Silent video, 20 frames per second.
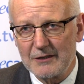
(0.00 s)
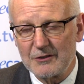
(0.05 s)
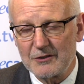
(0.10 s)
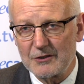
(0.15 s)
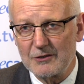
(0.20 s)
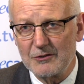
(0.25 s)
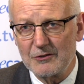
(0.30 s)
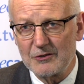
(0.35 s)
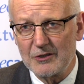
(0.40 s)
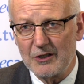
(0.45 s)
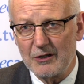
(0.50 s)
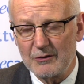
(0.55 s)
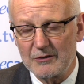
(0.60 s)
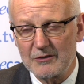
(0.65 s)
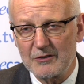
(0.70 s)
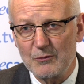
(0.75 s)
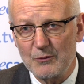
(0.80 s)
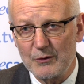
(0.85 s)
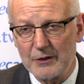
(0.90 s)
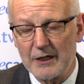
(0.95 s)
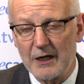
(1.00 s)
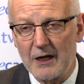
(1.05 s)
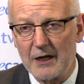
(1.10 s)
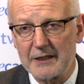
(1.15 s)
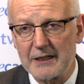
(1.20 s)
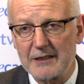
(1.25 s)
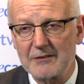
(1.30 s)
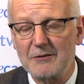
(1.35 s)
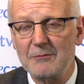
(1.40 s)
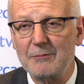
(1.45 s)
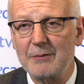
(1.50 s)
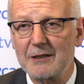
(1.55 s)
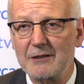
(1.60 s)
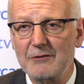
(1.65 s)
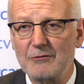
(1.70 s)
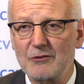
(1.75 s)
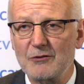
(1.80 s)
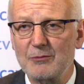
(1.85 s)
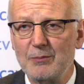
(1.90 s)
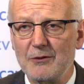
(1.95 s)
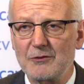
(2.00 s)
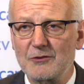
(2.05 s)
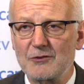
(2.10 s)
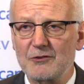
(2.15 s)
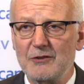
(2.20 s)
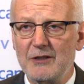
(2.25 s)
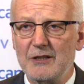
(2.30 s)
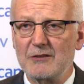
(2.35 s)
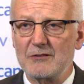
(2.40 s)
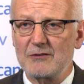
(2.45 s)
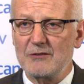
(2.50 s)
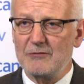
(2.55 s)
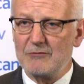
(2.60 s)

to control it, and we are getting better response rates